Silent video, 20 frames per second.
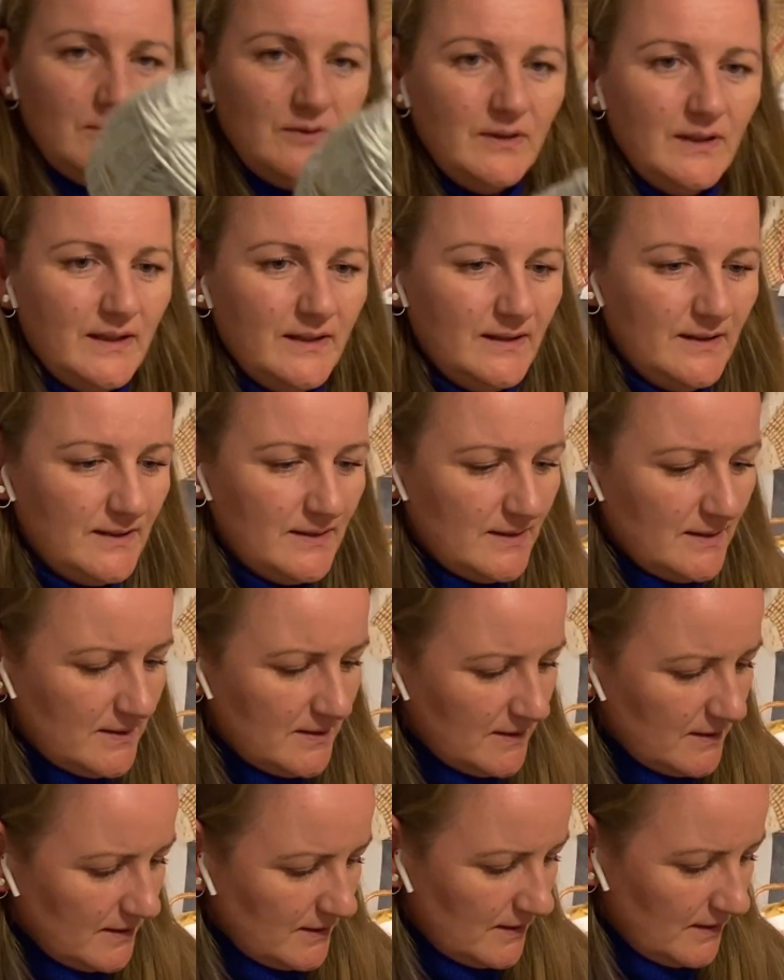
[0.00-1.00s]
and it is
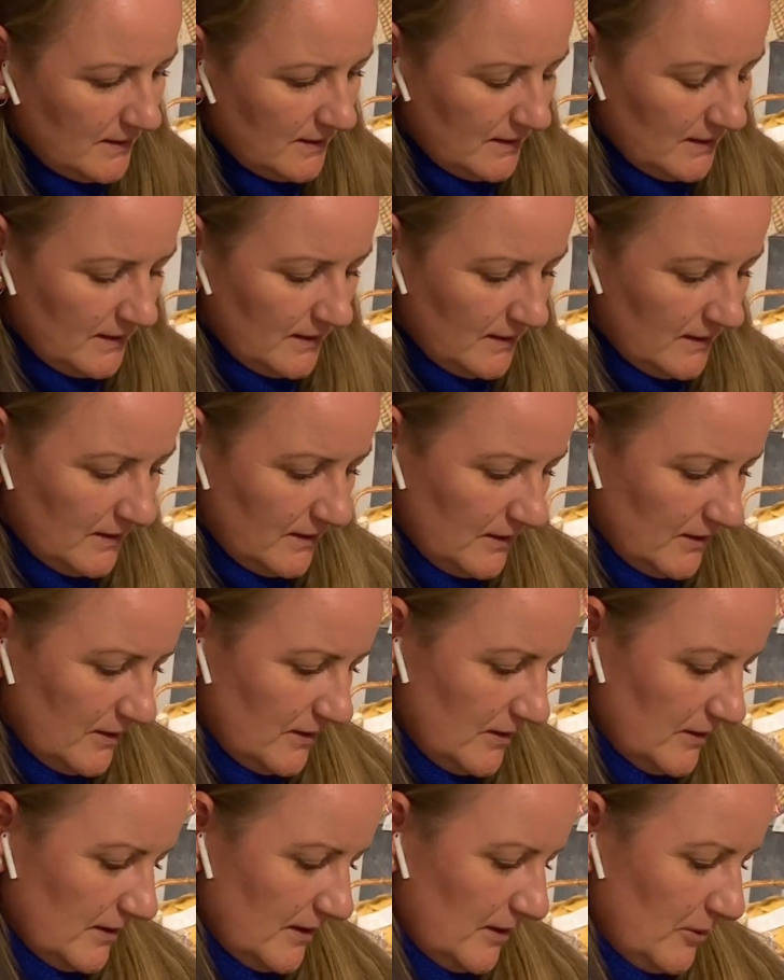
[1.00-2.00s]
a
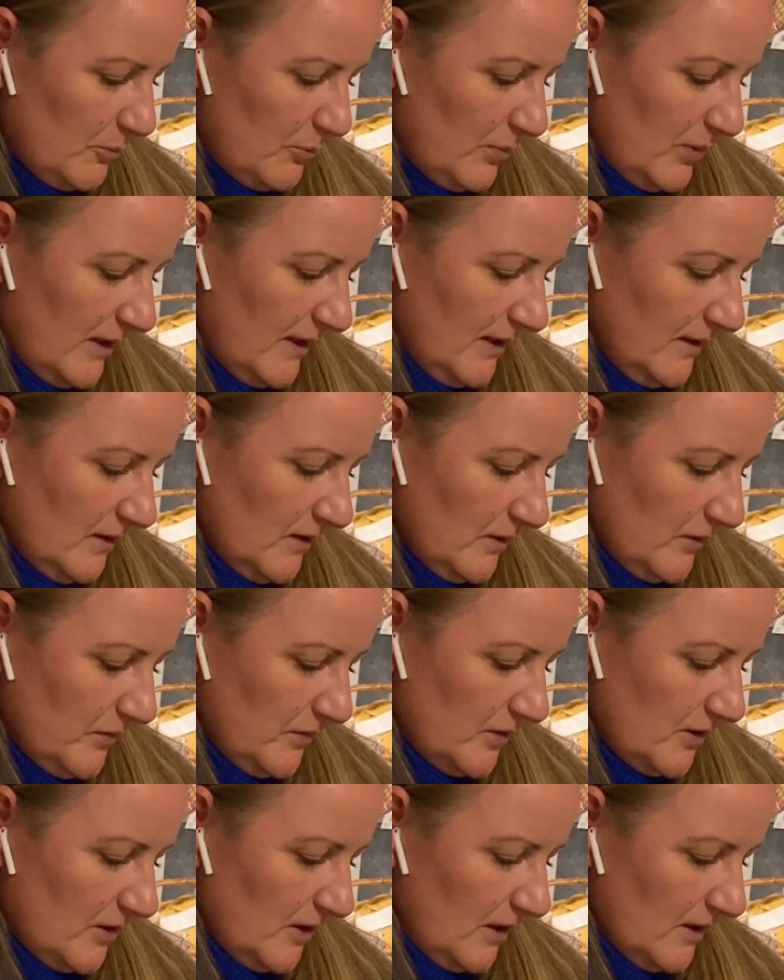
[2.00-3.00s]
blend
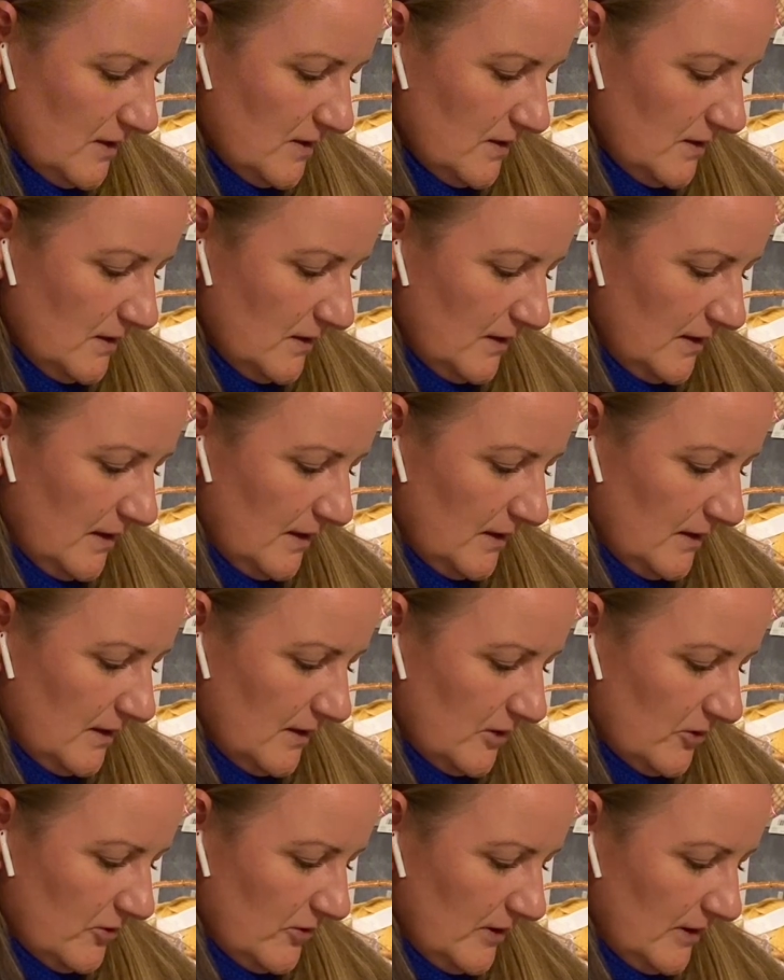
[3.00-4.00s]
of cotton and
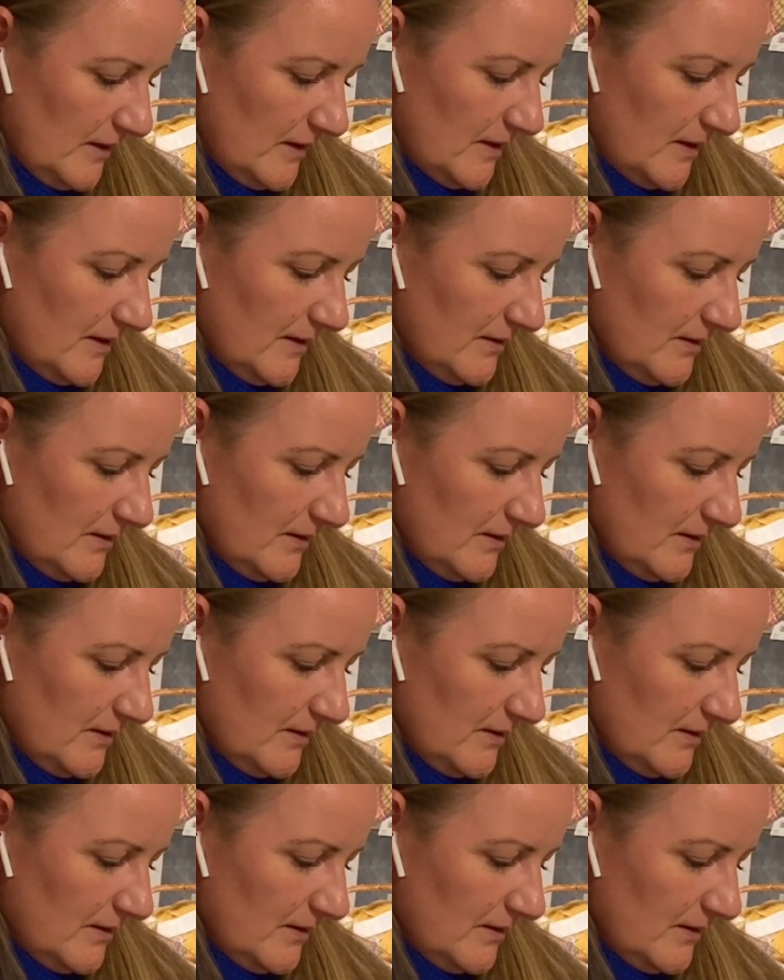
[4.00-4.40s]
acrylic.